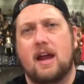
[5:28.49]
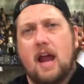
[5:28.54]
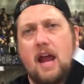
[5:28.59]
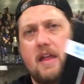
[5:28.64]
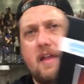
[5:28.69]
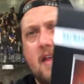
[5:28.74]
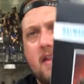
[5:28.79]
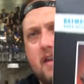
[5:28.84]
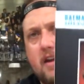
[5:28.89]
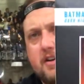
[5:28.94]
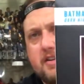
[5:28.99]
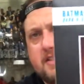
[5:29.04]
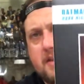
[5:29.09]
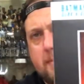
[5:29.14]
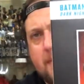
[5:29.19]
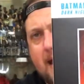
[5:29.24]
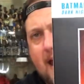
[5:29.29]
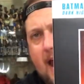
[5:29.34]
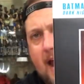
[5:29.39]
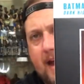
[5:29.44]
And then there's the
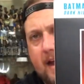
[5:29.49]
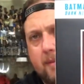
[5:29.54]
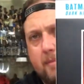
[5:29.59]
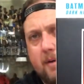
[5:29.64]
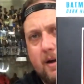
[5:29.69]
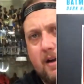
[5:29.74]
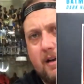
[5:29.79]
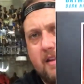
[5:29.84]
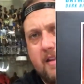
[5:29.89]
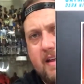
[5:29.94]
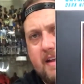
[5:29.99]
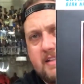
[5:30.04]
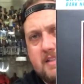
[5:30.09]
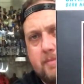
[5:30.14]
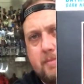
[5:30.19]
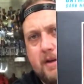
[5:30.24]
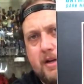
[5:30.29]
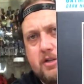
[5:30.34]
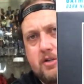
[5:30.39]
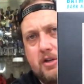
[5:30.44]
back. Apparently that's
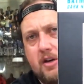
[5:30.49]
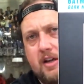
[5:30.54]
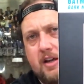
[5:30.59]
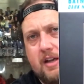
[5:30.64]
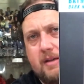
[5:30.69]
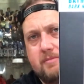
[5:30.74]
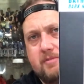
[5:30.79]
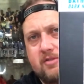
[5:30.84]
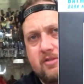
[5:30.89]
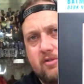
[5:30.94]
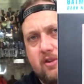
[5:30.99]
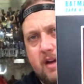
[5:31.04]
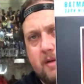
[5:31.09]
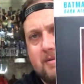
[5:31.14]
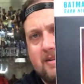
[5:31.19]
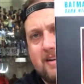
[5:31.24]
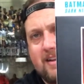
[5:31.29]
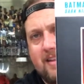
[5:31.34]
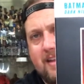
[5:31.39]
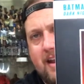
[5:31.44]
a picture of him
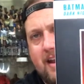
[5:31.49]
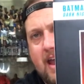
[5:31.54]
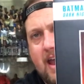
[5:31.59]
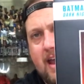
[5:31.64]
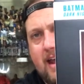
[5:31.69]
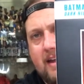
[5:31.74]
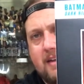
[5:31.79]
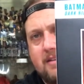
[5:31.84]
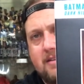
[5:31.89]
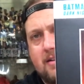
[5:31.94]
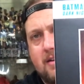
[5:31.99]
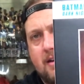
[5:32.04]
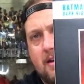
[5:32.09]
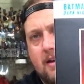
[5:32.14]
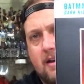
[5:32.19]
screaming to the night.